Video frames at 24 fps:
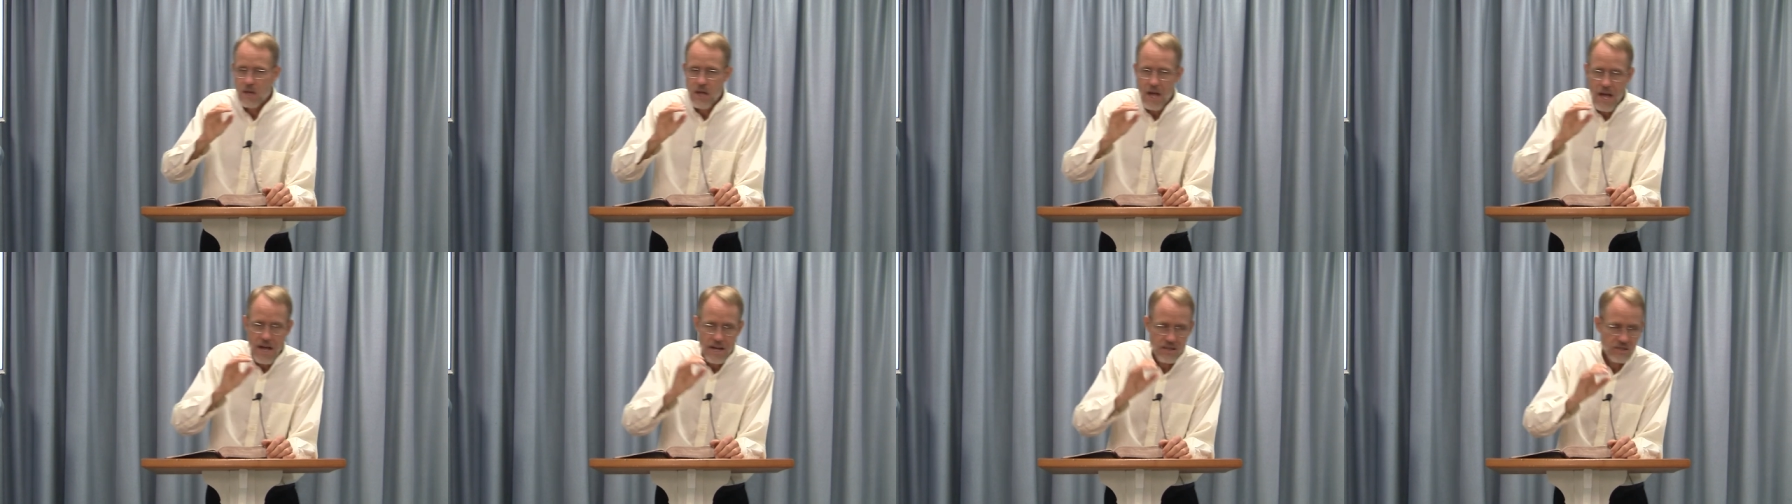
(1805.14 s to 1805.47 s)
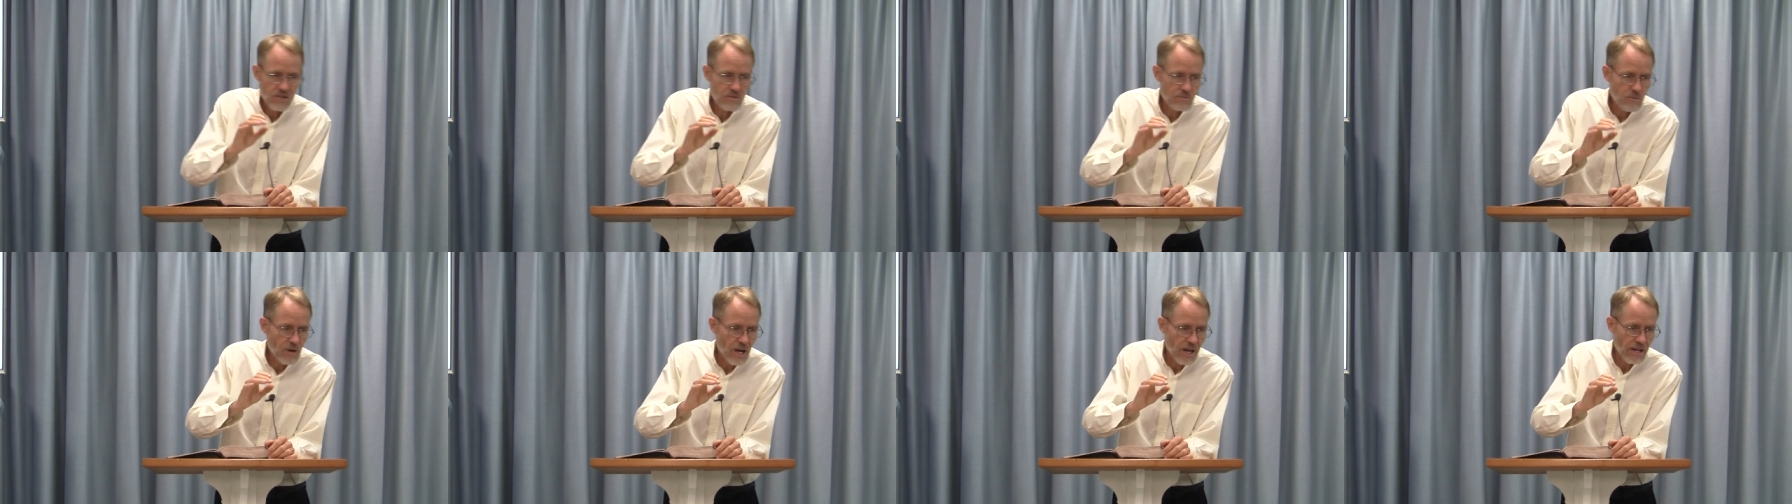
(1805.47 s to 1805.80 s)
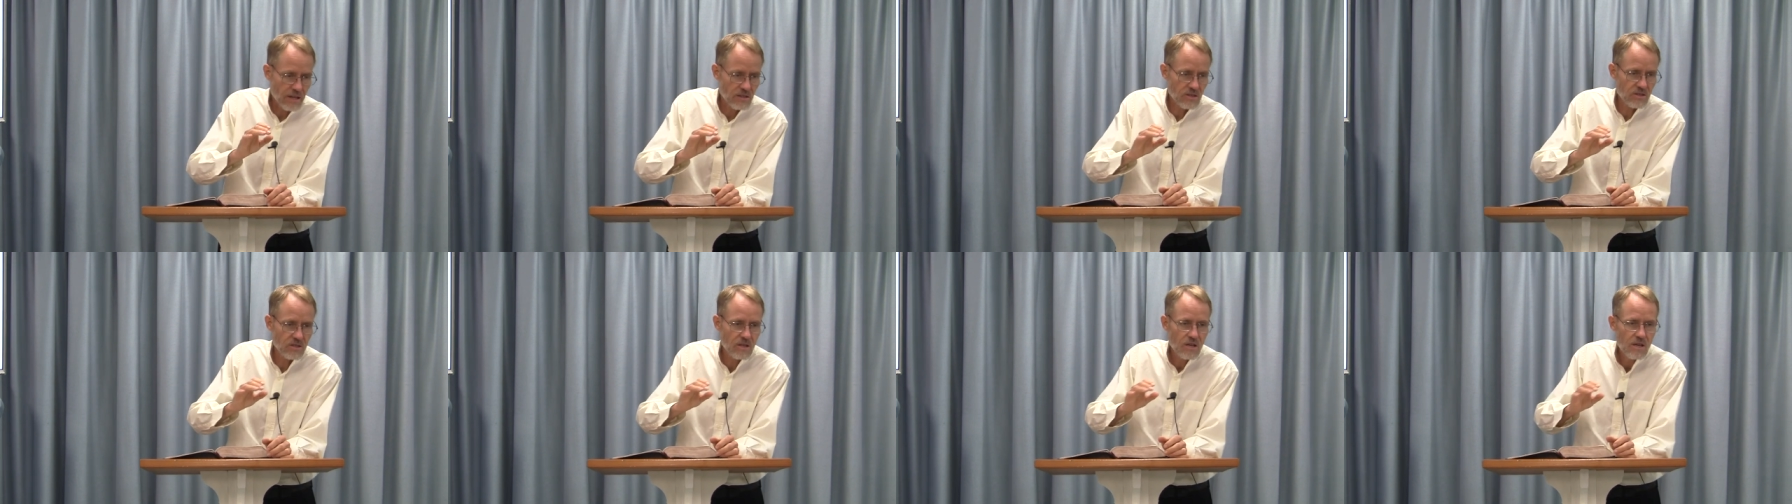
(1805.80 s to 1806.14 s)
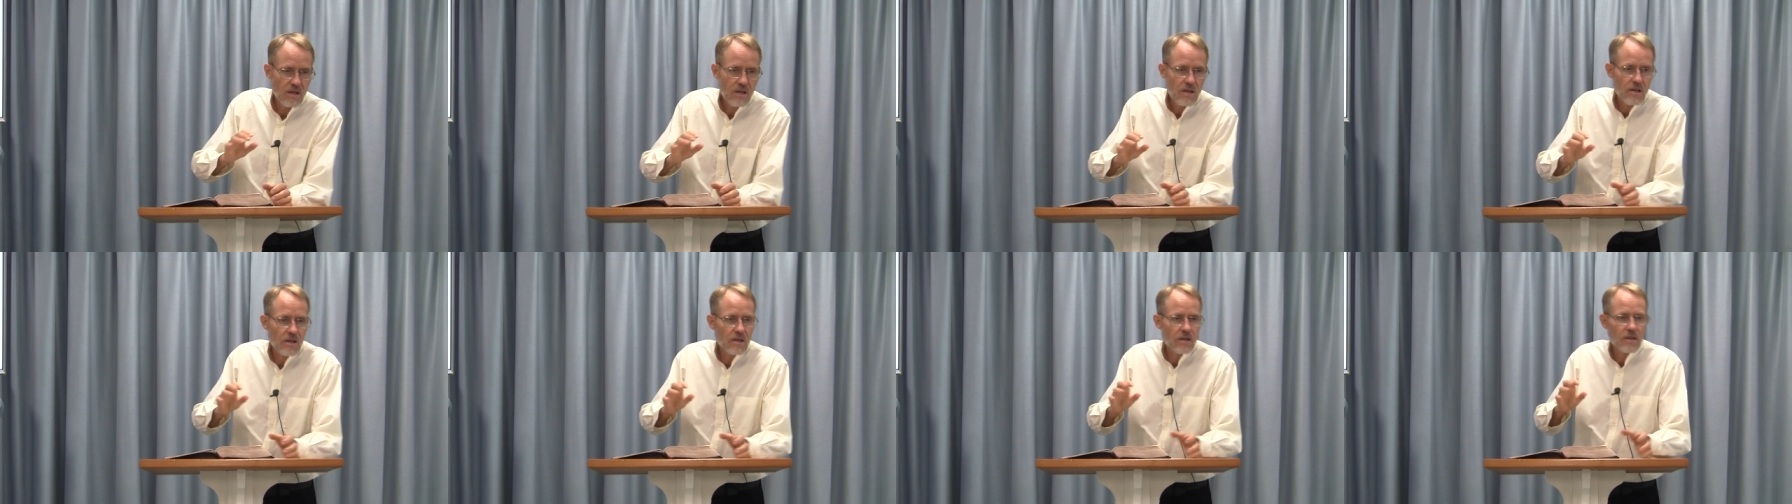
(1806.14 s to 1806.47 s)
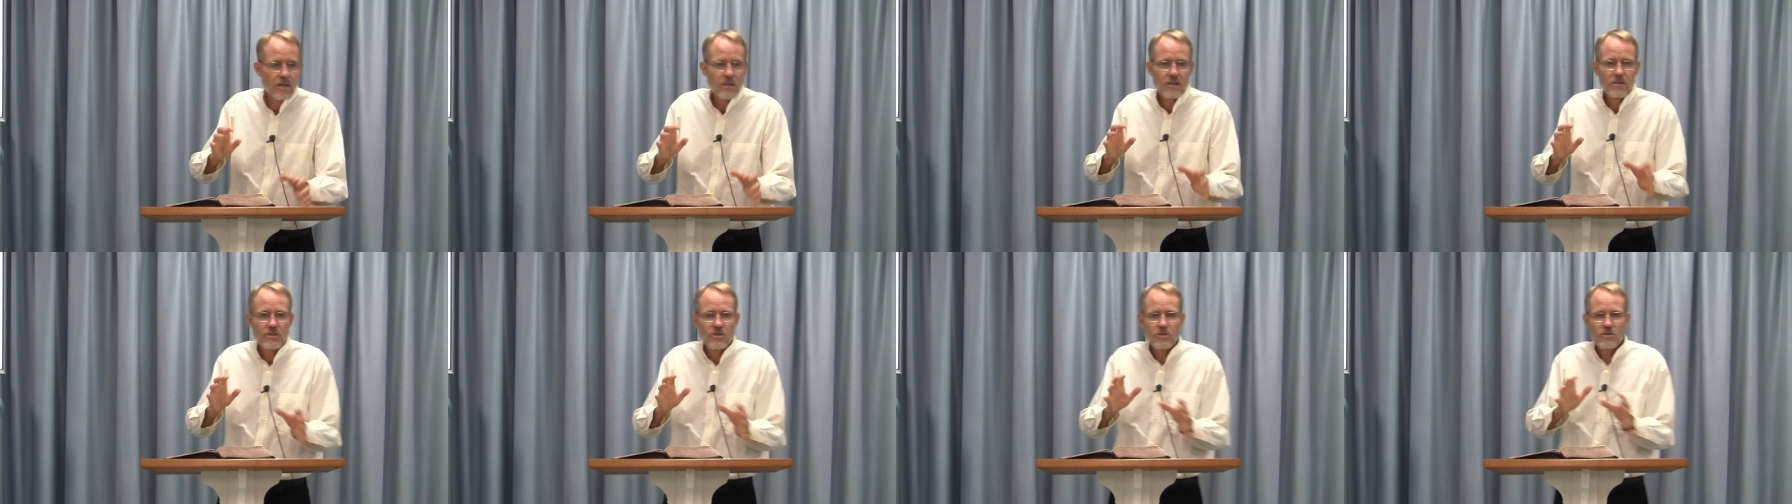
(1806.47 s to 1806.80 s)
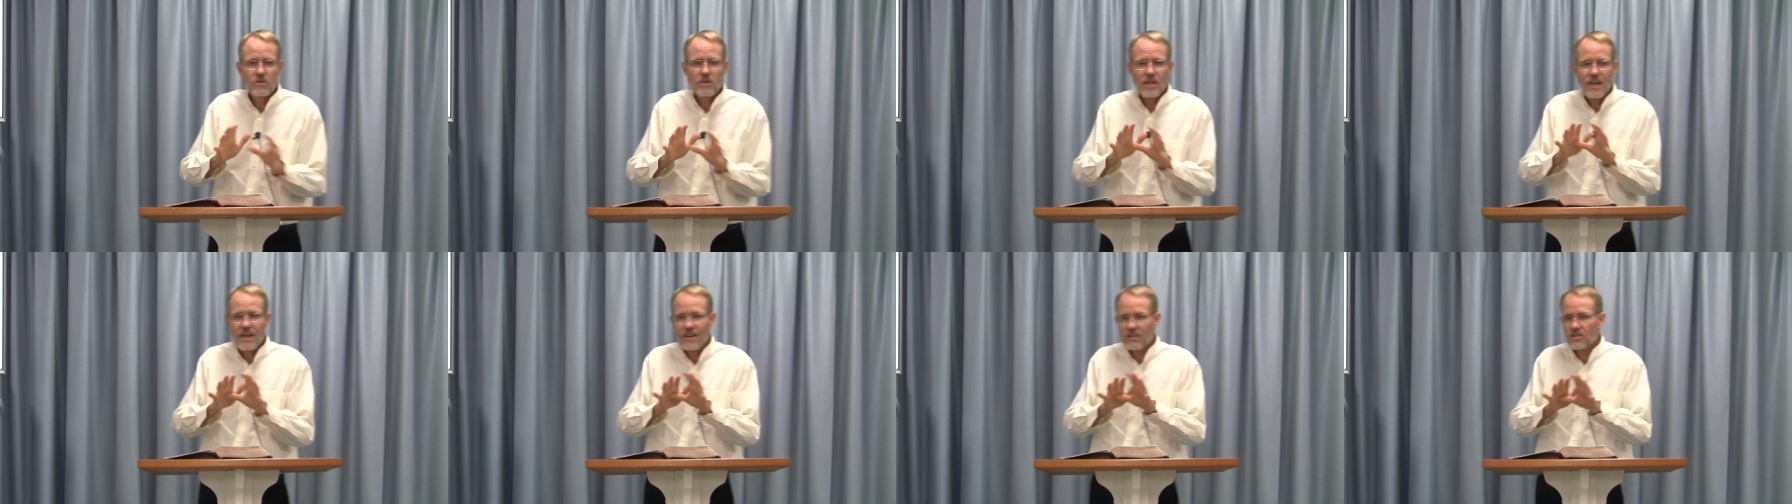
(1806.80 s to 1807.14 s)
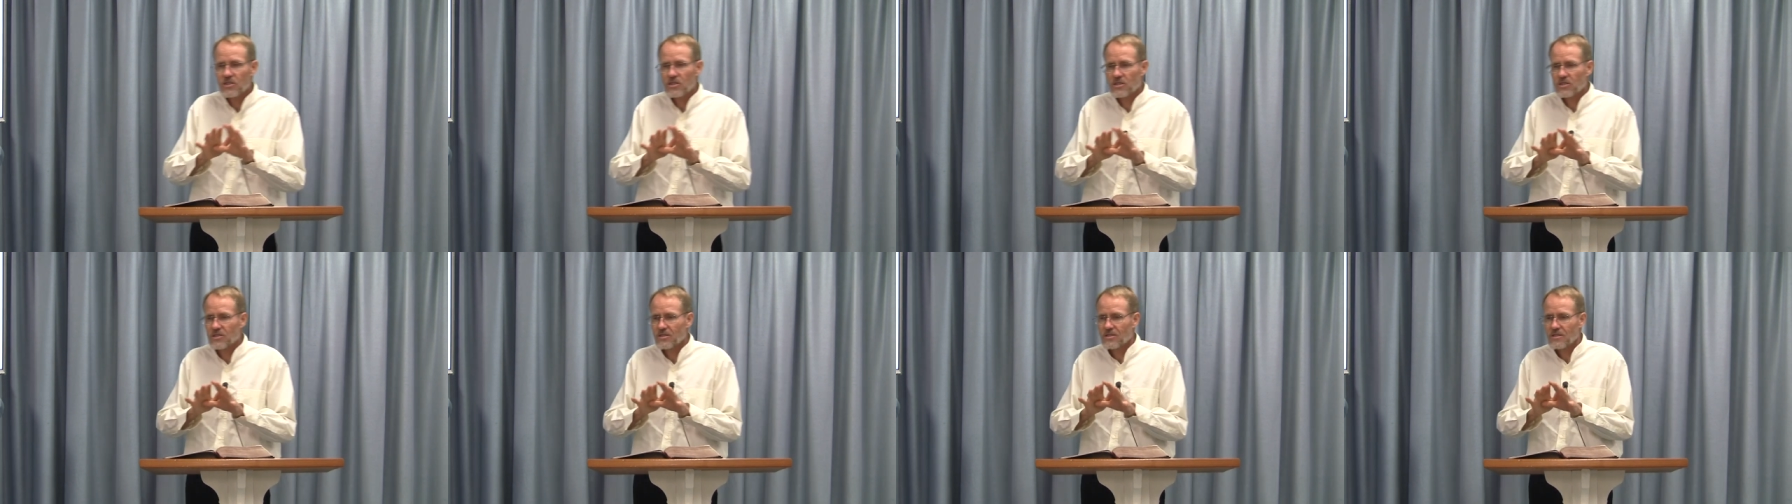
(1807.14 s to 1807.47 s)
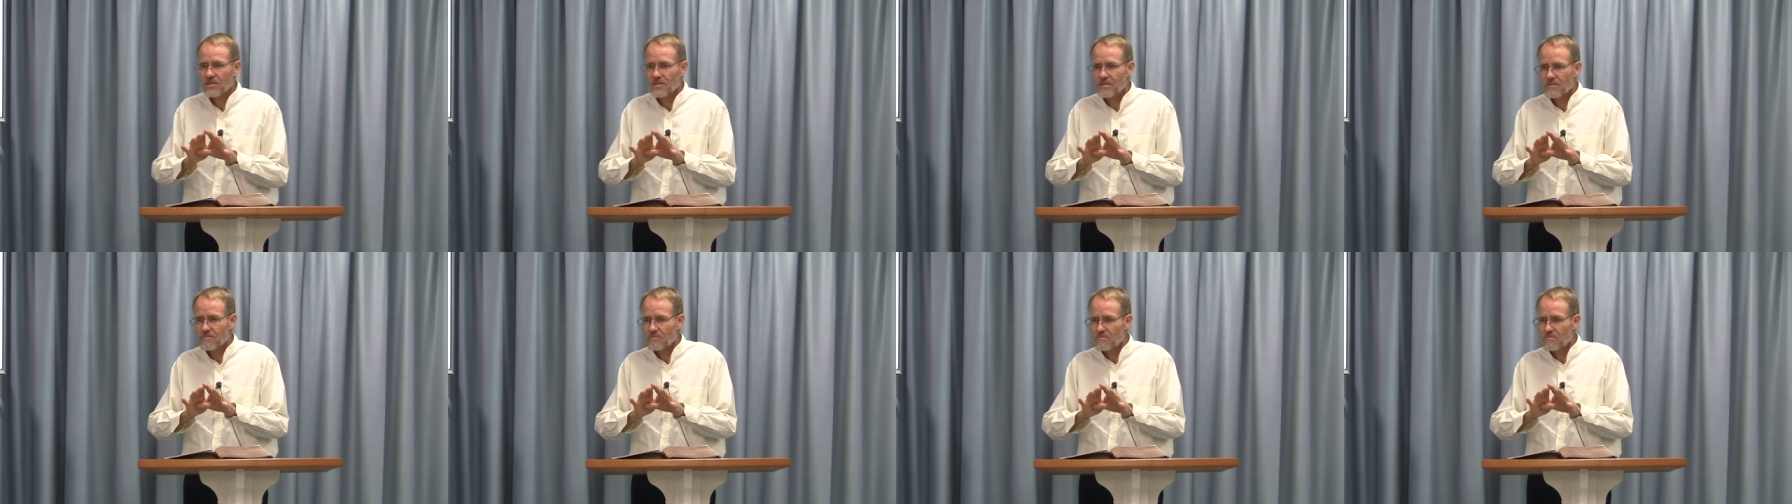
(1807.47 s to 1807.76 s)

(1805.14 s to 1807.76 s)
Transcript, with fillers: aspects. You can't just